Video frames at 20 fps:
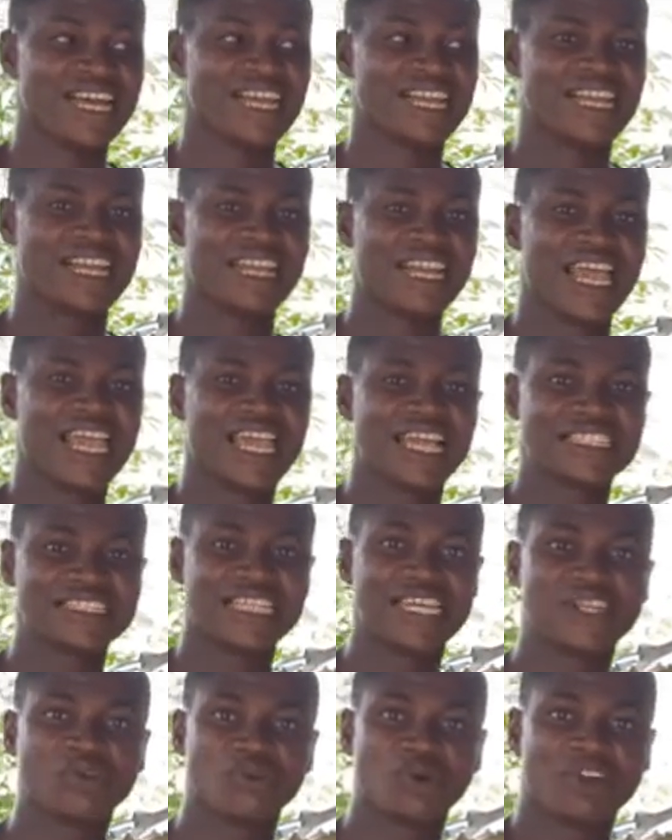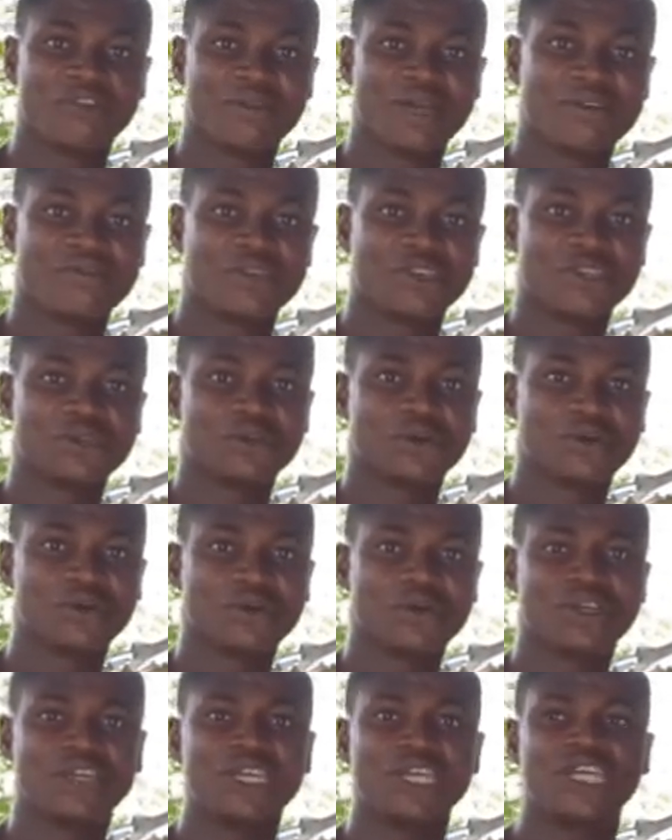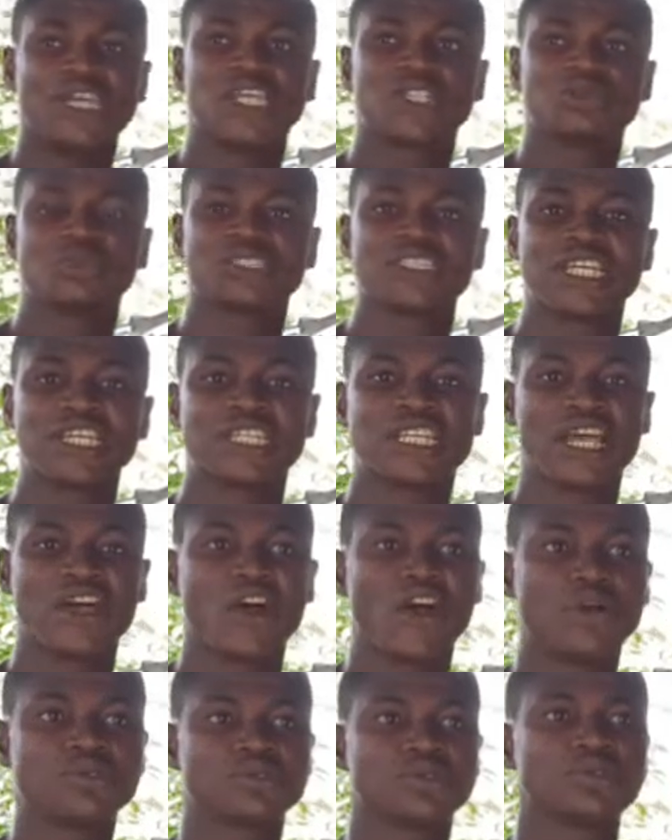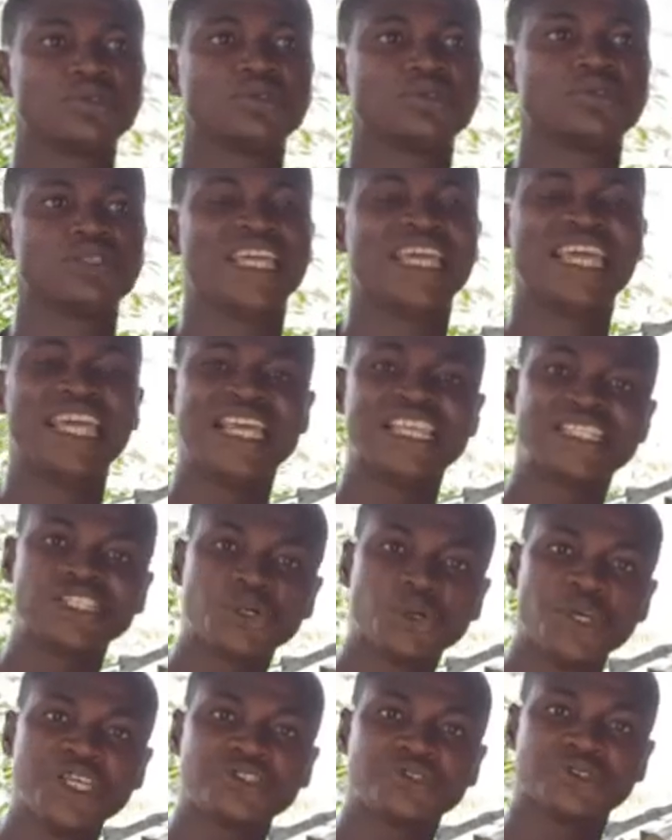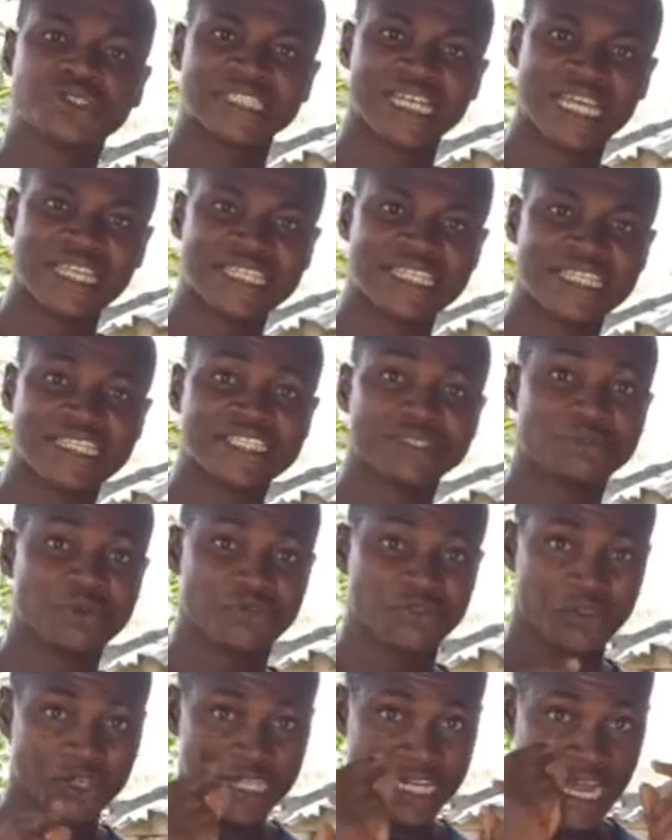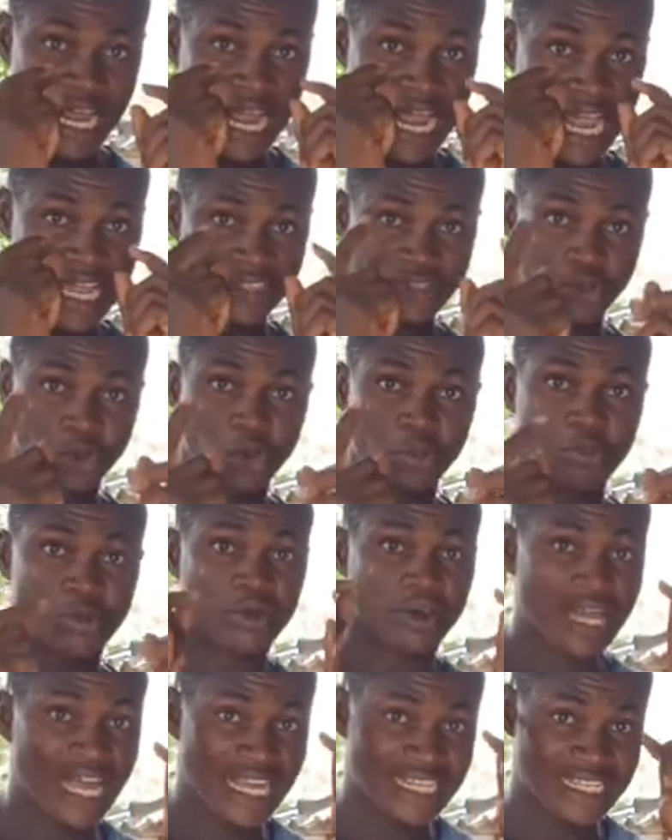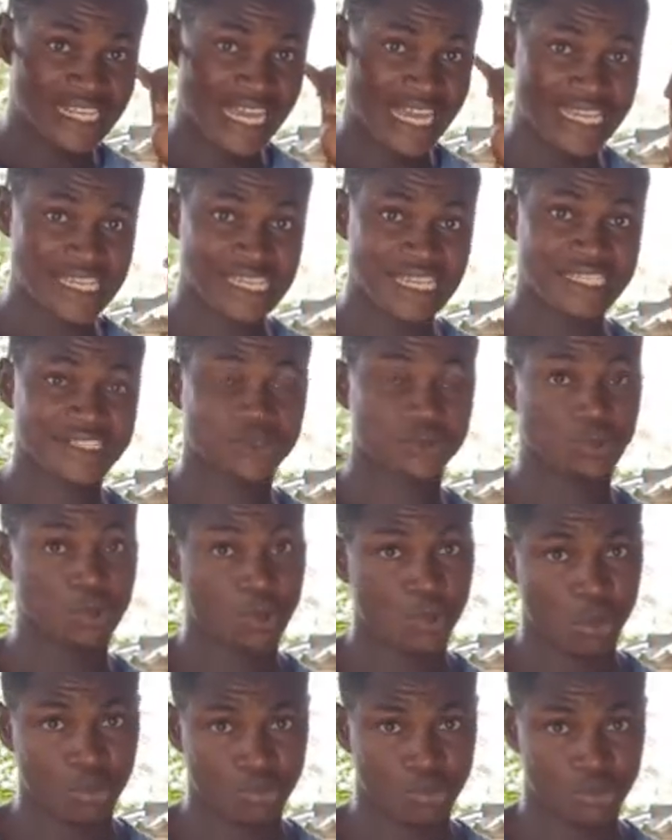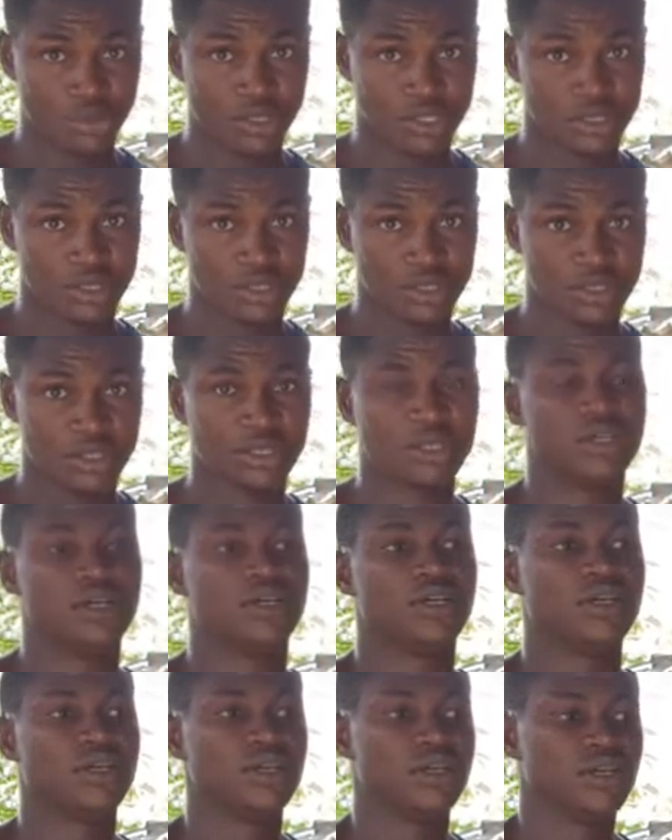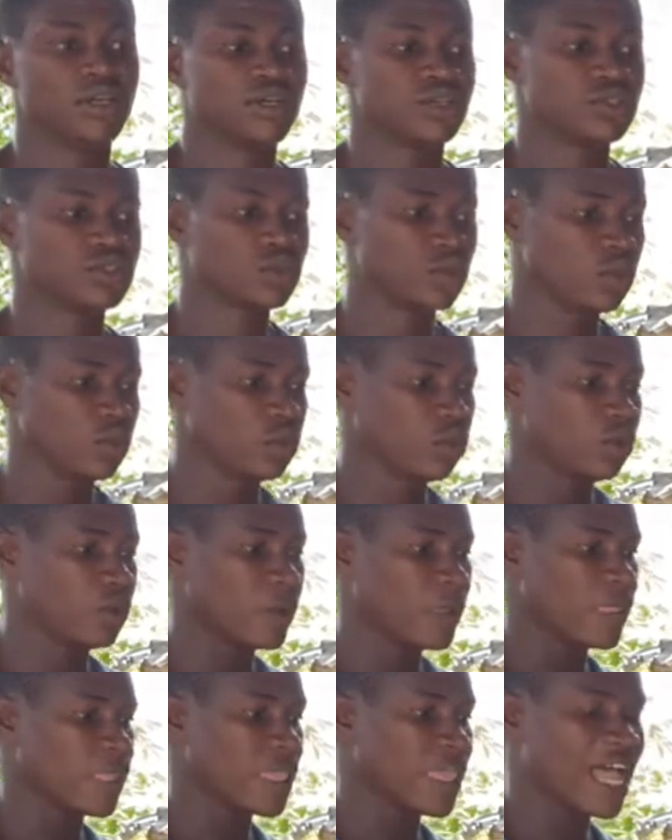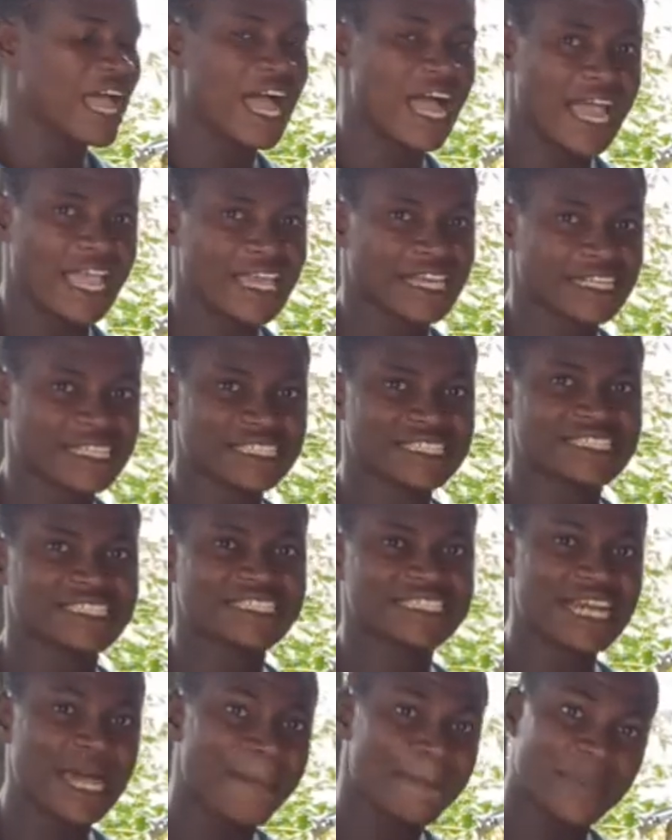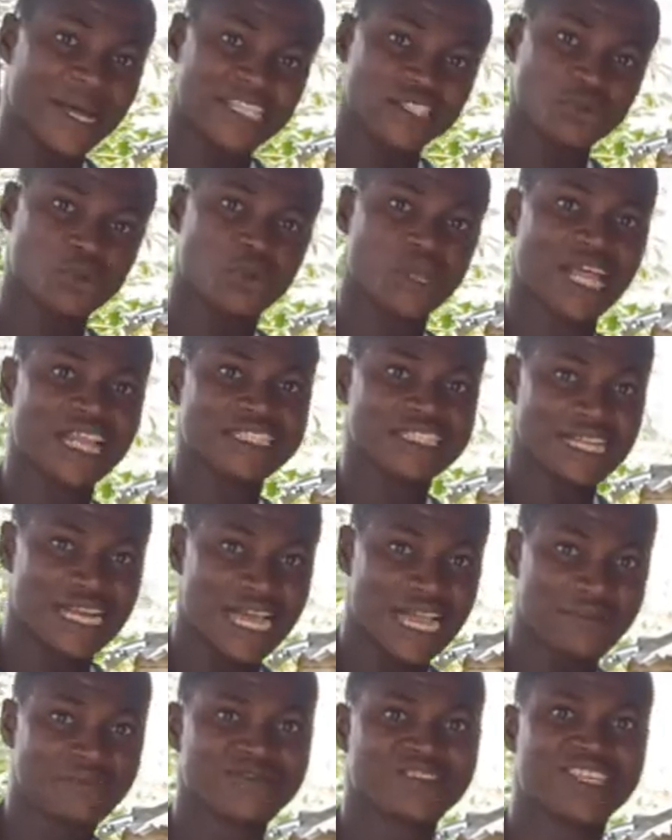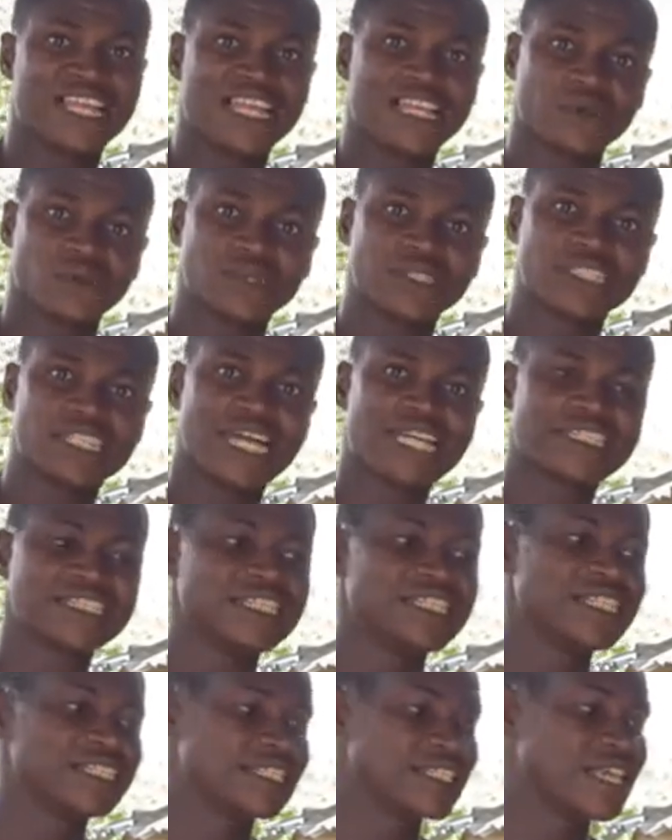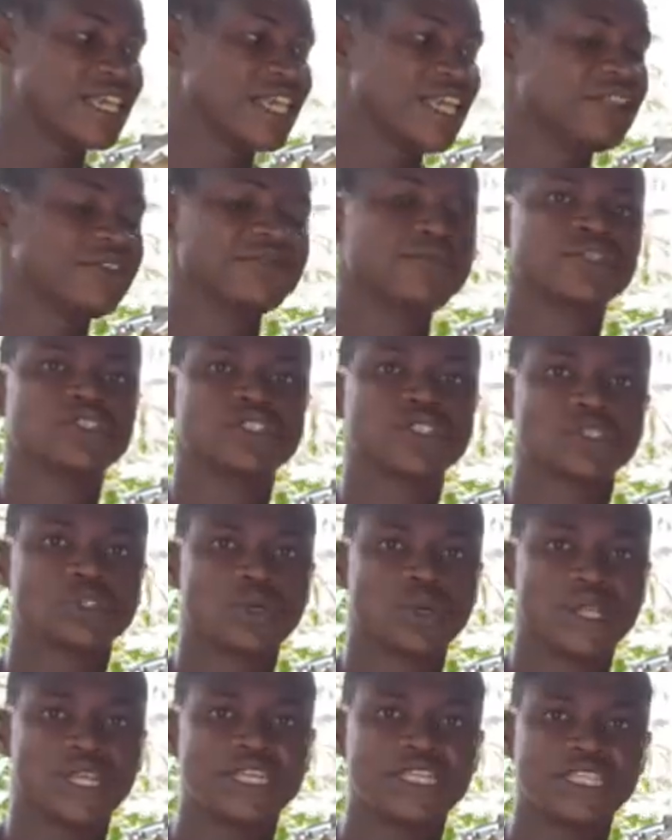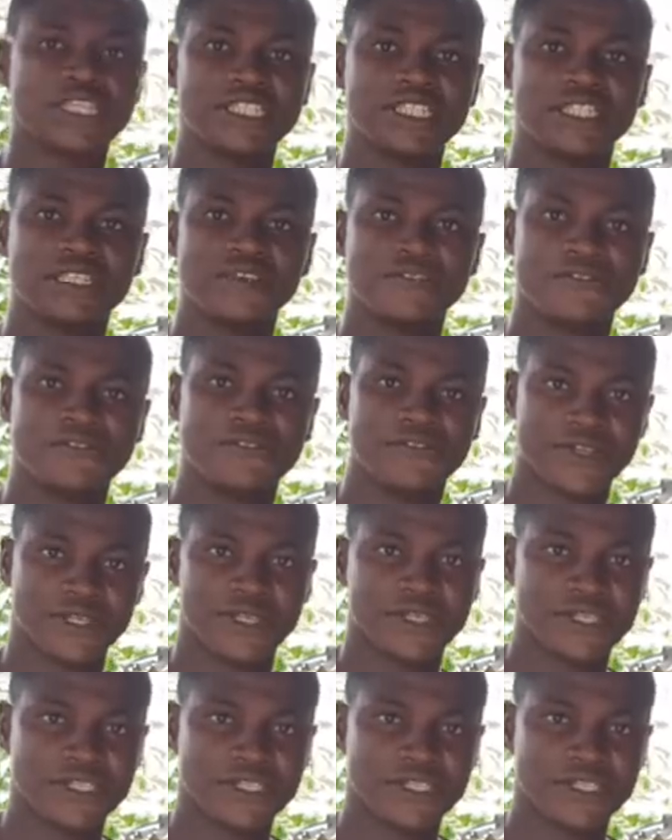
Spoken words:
like I said in one of my videos, it will take them up to 8 going to 10 days before their eyes open and their ears will open. So it is that particular time that they will start eating solid feed.